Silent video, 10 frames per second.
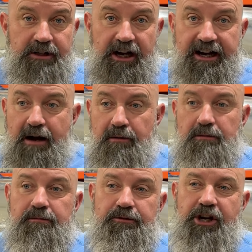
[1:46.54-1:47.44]
out,
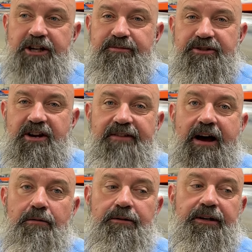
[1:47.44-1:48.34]
checked some stuff
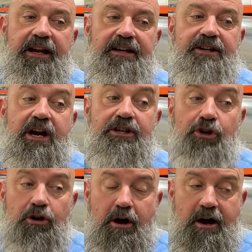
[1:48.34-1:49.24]
out, and
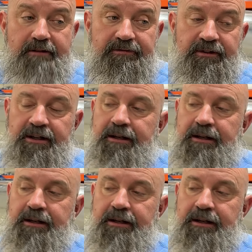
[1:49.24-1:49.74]
took off